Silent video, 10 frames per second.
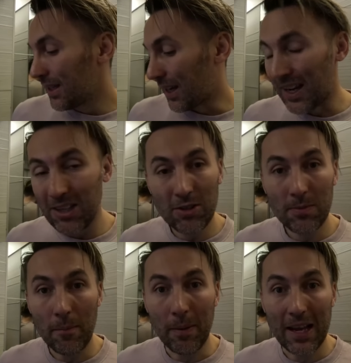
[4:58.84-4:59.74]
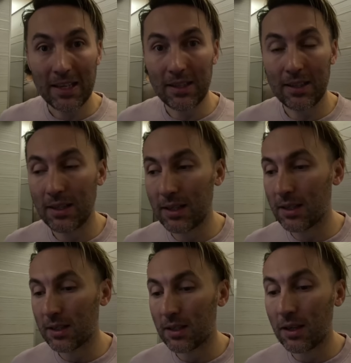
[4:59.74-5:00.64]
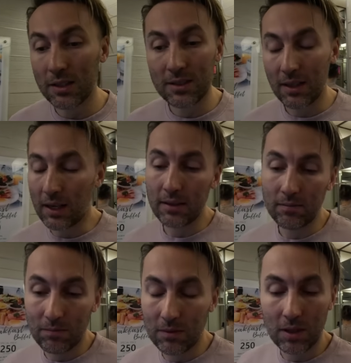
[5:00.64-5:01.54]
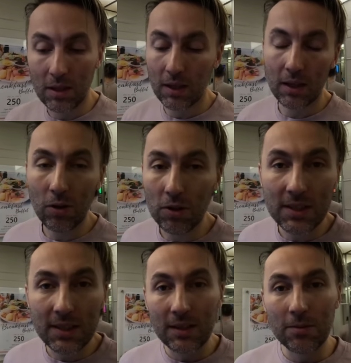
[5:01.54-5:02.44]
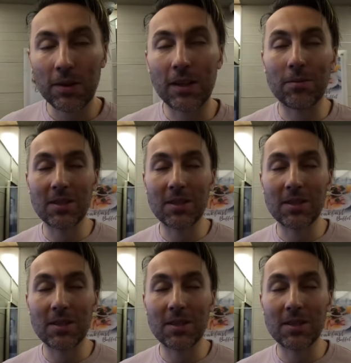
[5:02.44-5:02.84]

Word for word: I can't use my bank uh, card. I, I, lost it when I